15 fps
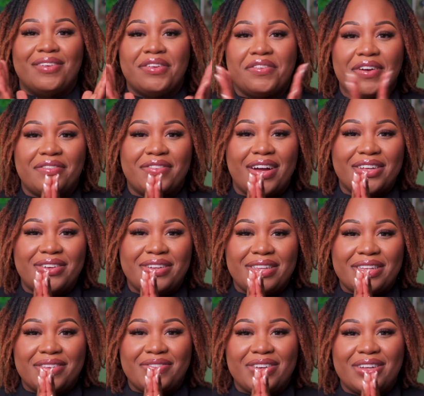If you found value in
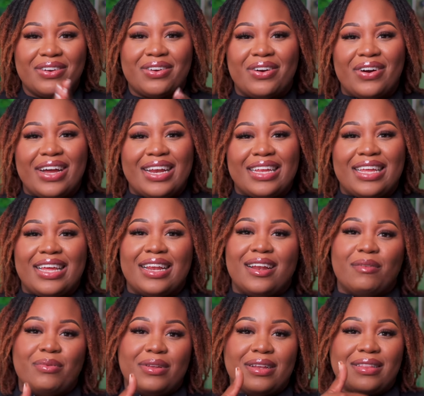this video, go ahead and hit it
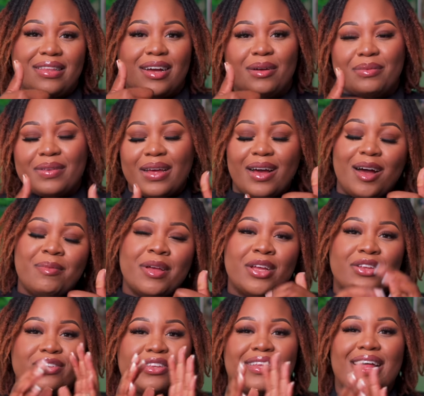up with a thumbs up
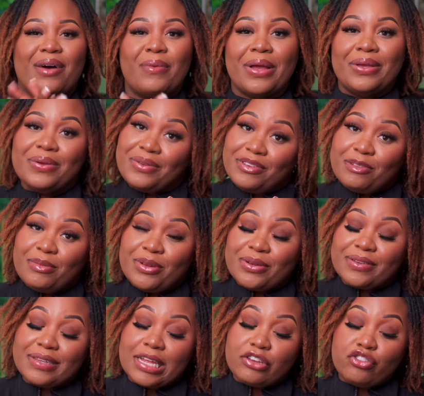so that way YouTube
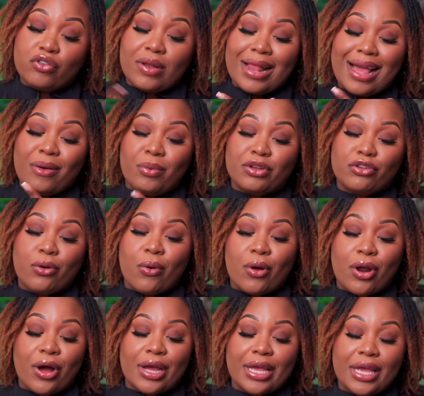knows that you like what's
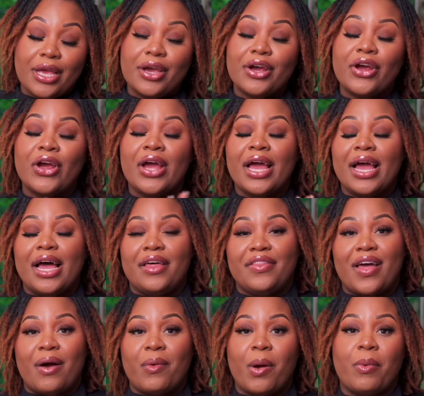going on here, and
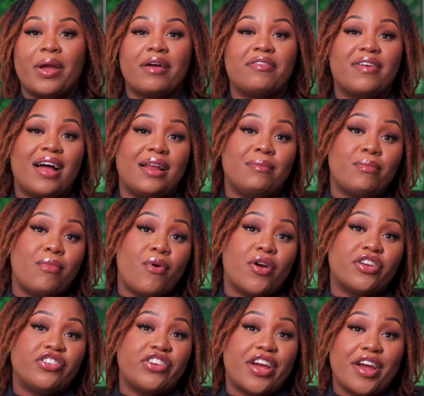that way we can find
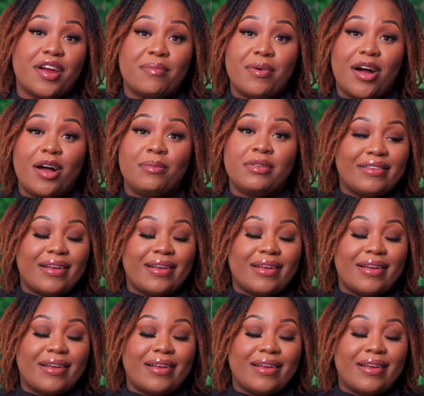more cherry bombs.